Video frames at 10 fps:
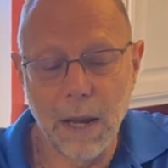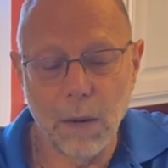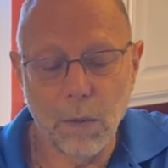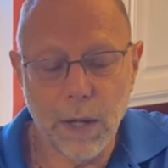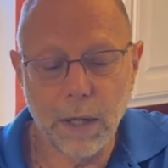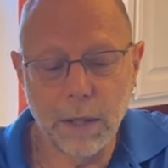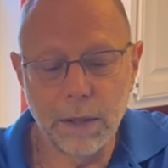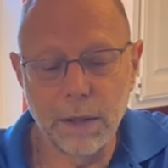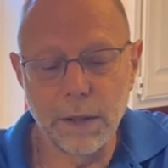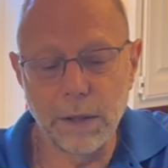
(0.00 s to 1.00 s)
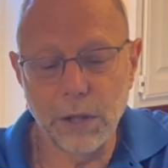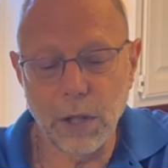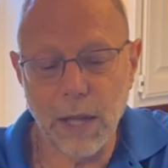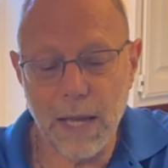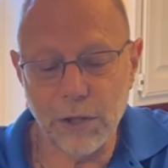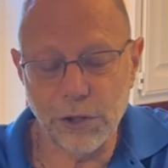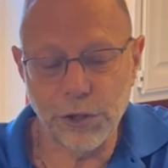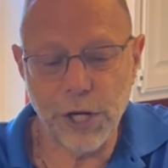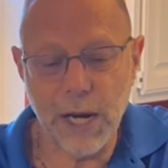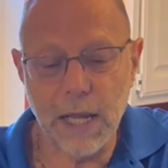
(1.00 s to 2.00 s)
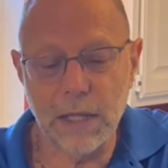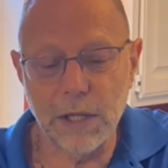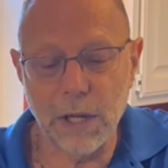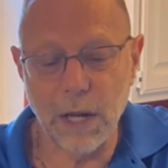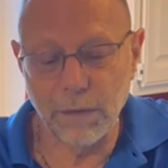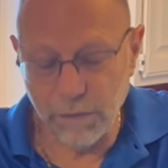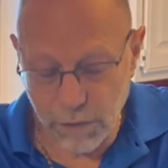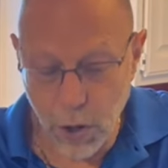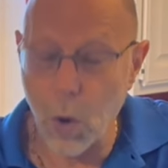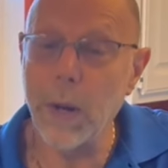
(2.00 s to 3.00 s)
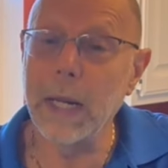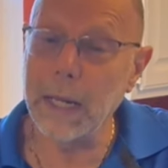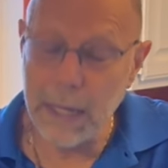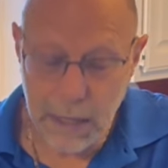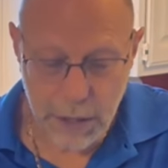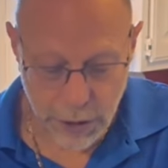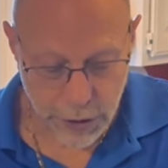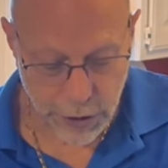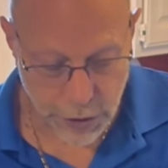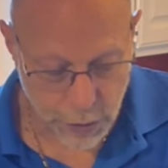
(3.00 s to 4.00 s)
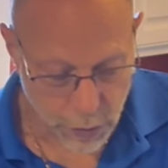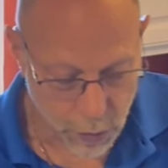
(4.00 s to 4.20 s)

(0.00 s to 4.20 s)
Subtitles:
where there's less chance of going into you,